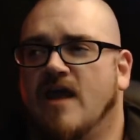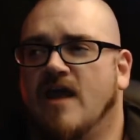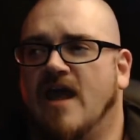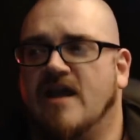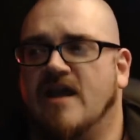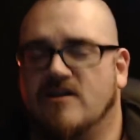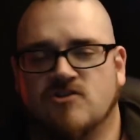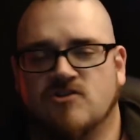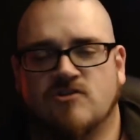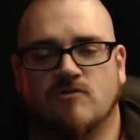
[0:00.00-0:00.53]

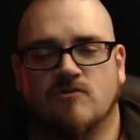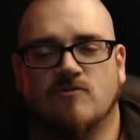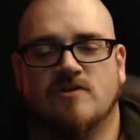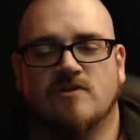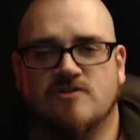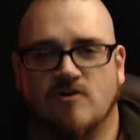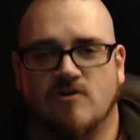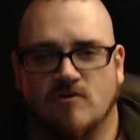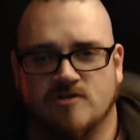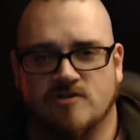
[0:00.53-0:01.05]
And as soon
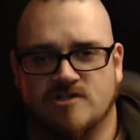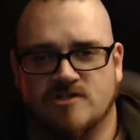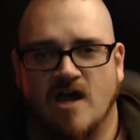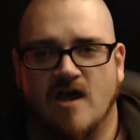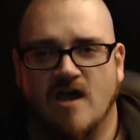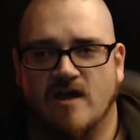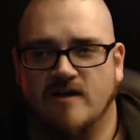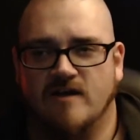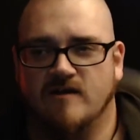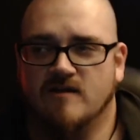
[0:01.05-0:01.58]
as you're
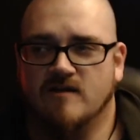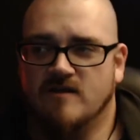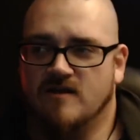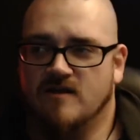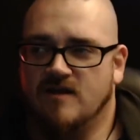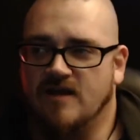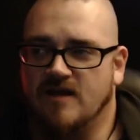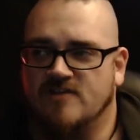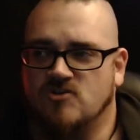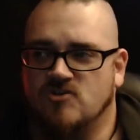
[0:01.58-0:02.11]
done,
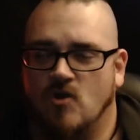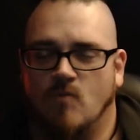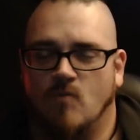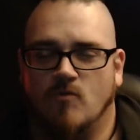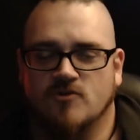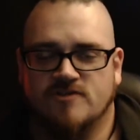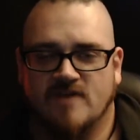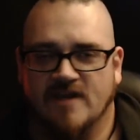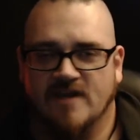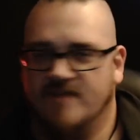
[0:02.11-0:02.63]
it's
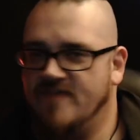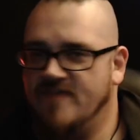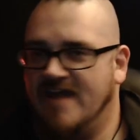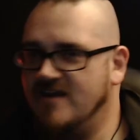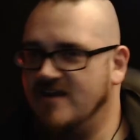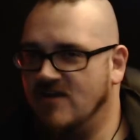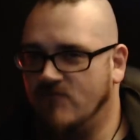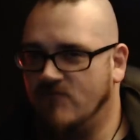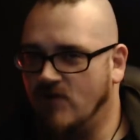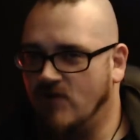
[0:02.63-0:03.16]
almost like
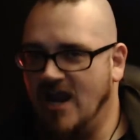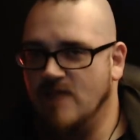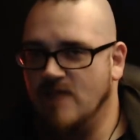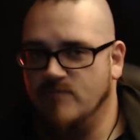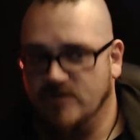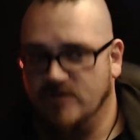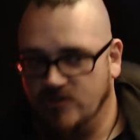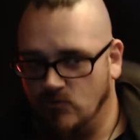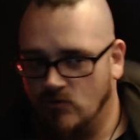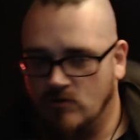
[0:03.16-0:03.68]
that never
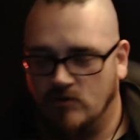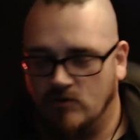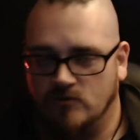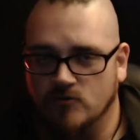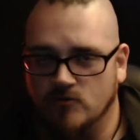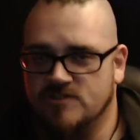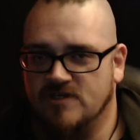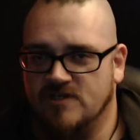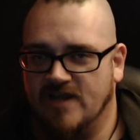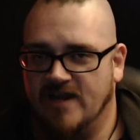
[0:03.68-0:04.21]
happened. You were
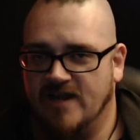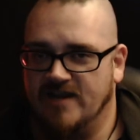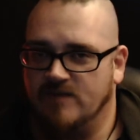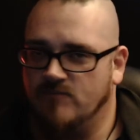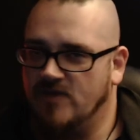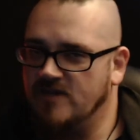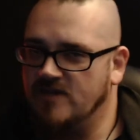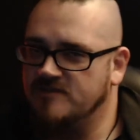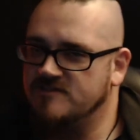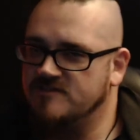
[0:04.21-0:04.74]
hallucinating,
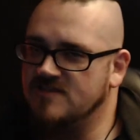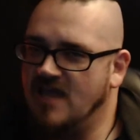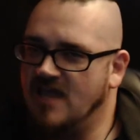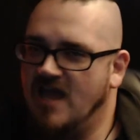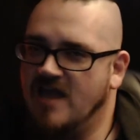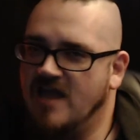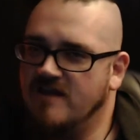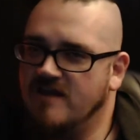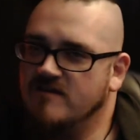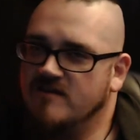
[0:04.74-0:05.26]
but it's
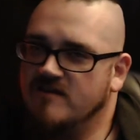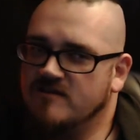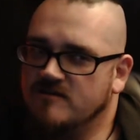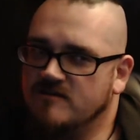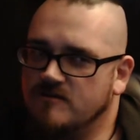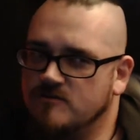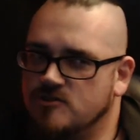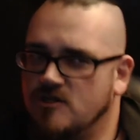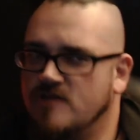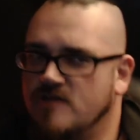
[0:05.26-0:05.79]
not
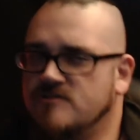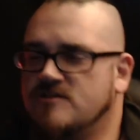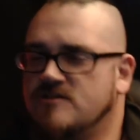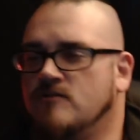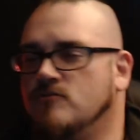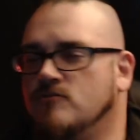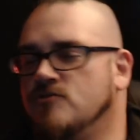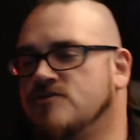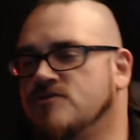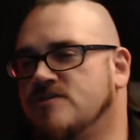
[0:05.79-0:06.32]
just a
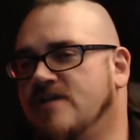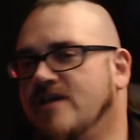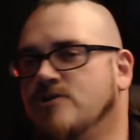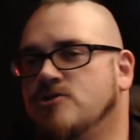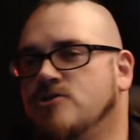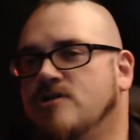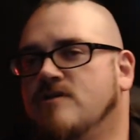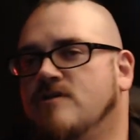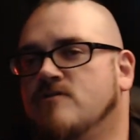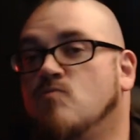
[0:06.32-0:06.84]

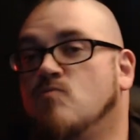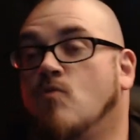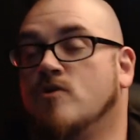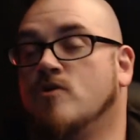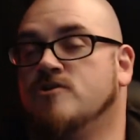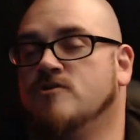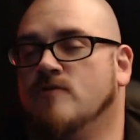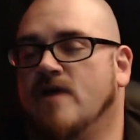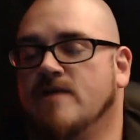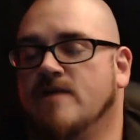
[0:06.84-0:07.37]
hallucination. There's more
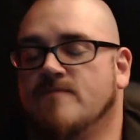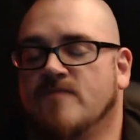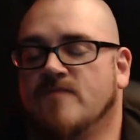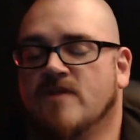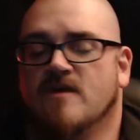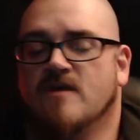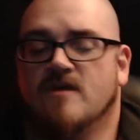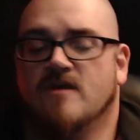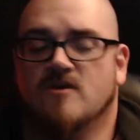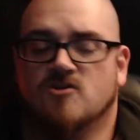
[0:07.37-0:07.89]
to it.
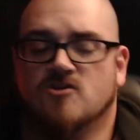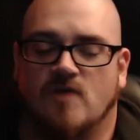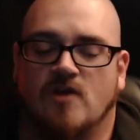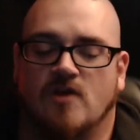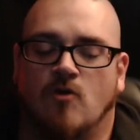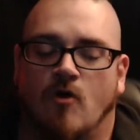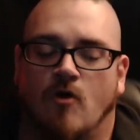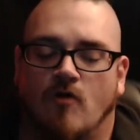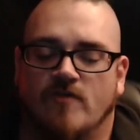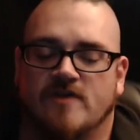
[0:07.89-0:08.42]
So I
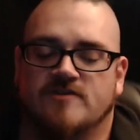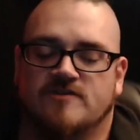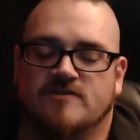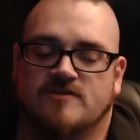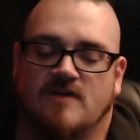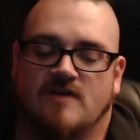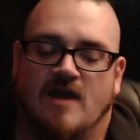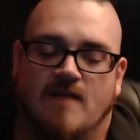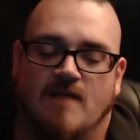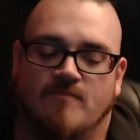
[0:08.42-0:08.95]
call this,
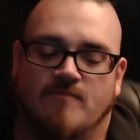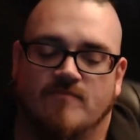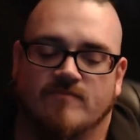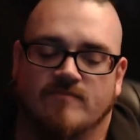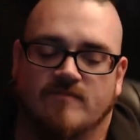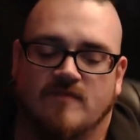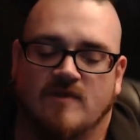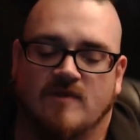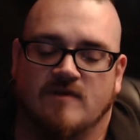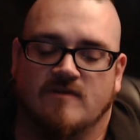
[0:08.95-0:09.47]

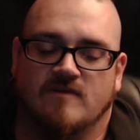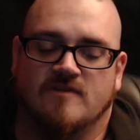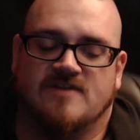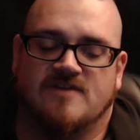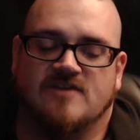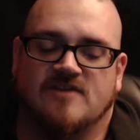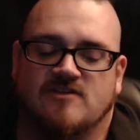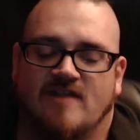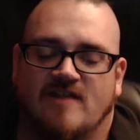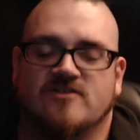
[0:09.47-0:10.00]
this
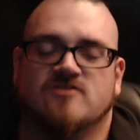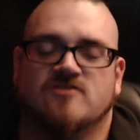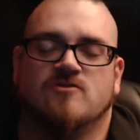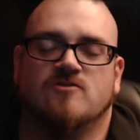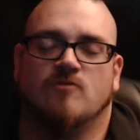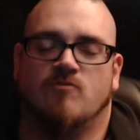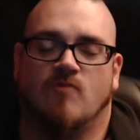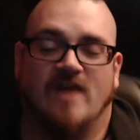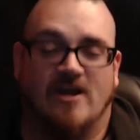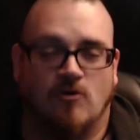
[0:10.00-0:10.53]
has a lot to do
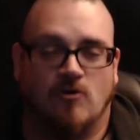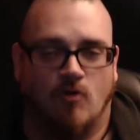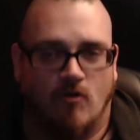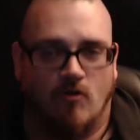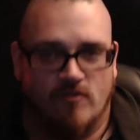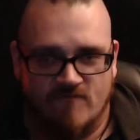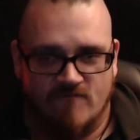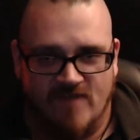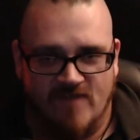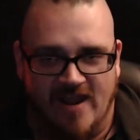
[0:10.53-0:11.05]
with what I call
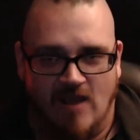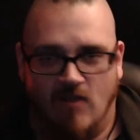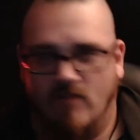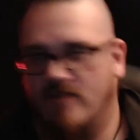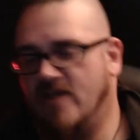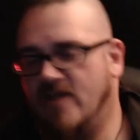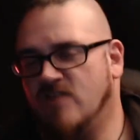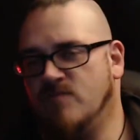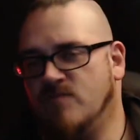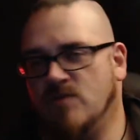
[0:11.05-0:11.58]
the veil.
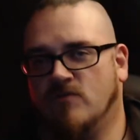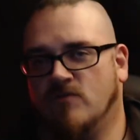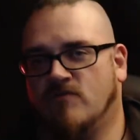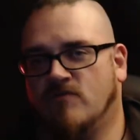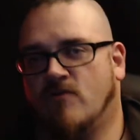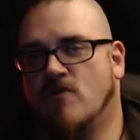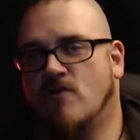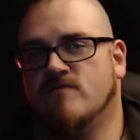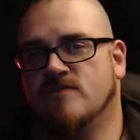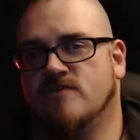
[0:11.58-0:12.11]
A lot of people have
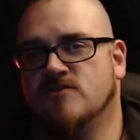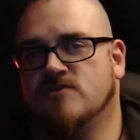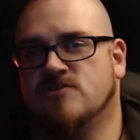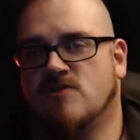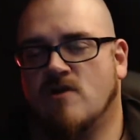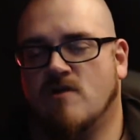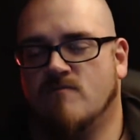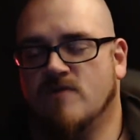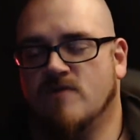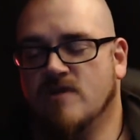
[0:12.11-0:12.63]
heard of this
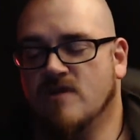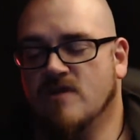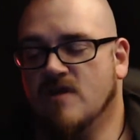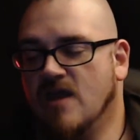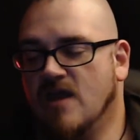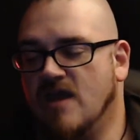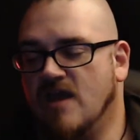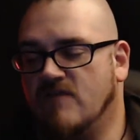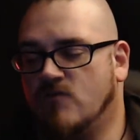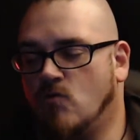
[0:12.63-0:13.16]
term.
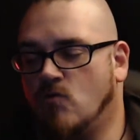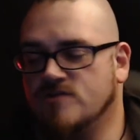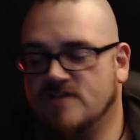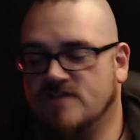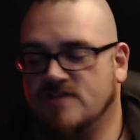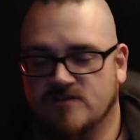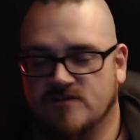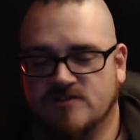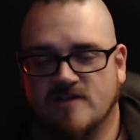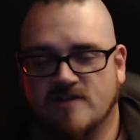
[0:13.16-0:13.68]
And of course, I
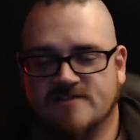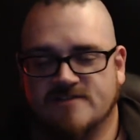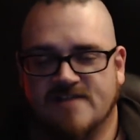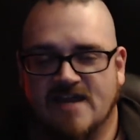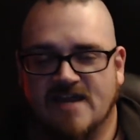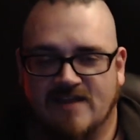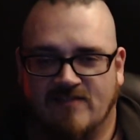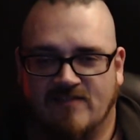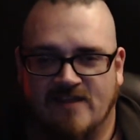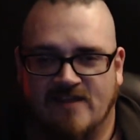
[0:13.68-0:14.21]
discuss
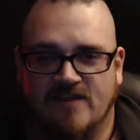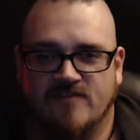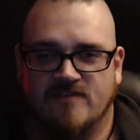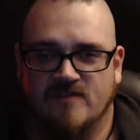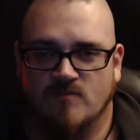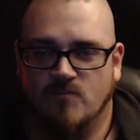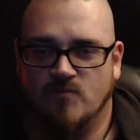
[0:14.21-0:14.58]
that at length in the